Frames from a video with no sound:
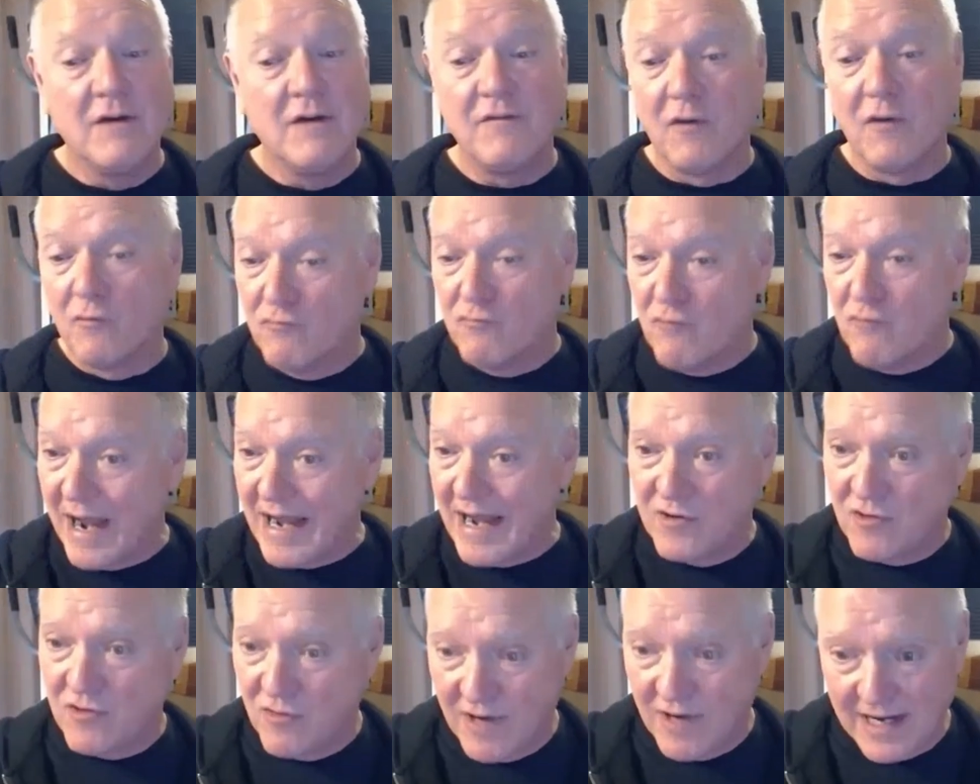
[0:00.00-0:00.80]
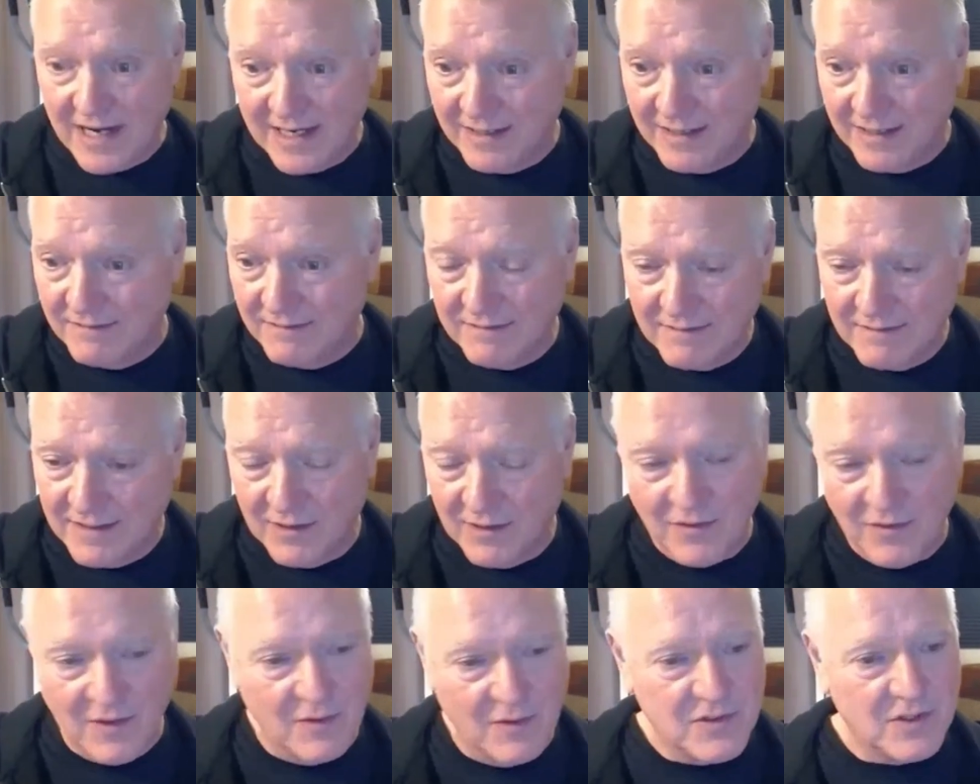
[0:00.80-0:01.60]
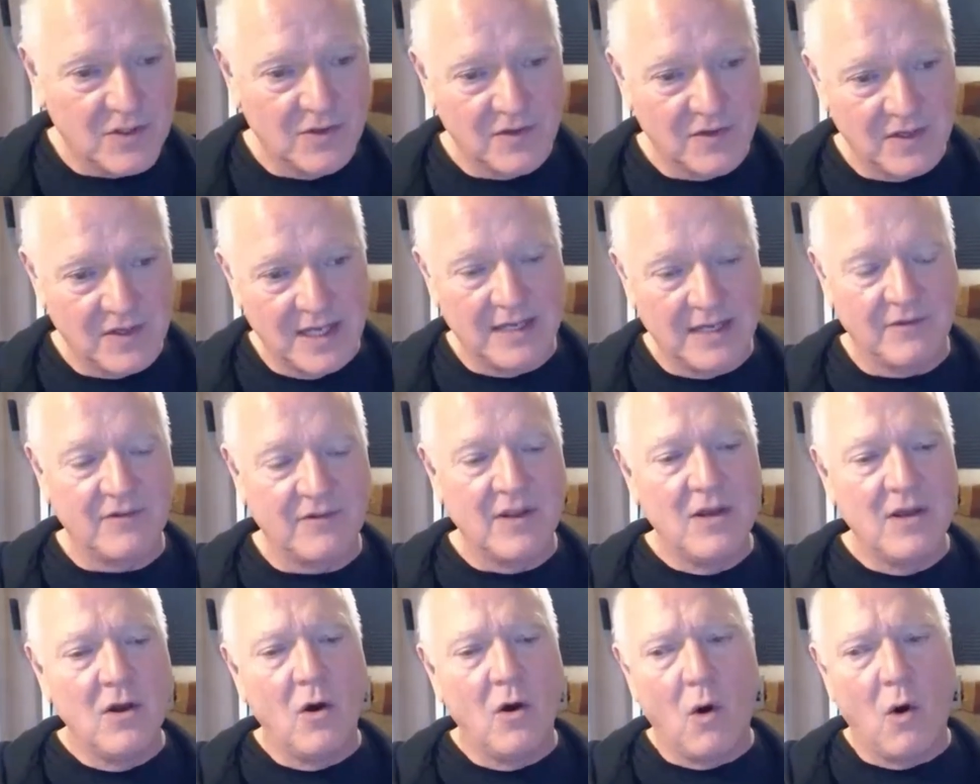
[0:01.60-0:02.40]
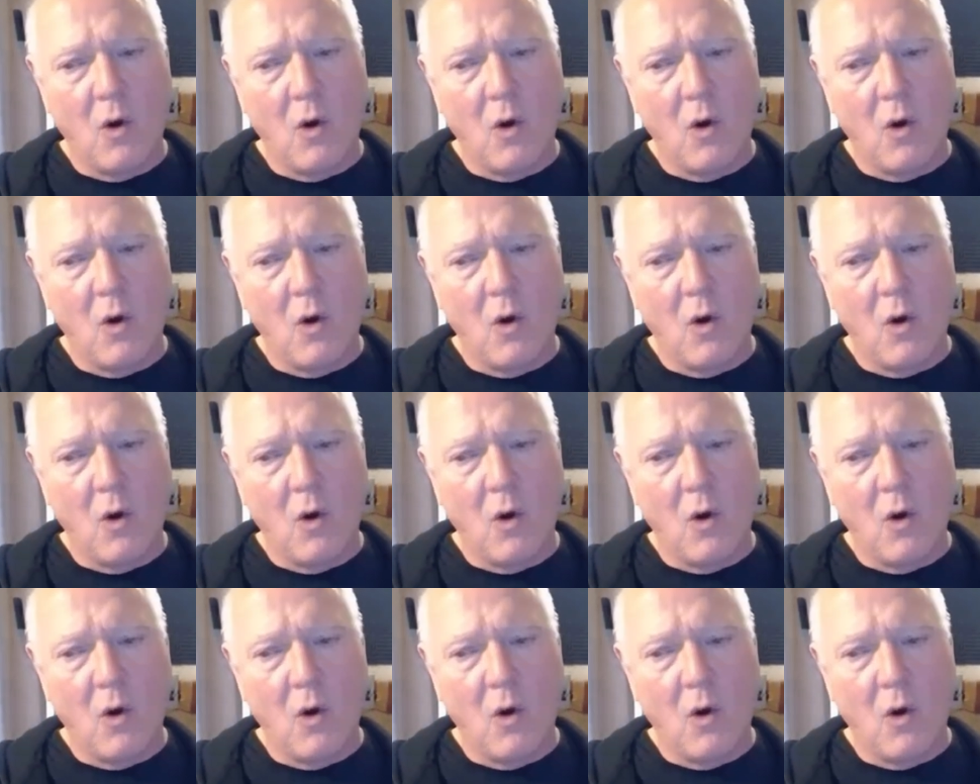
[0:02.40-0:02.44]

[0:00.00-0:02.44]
for rendering, those sort of things.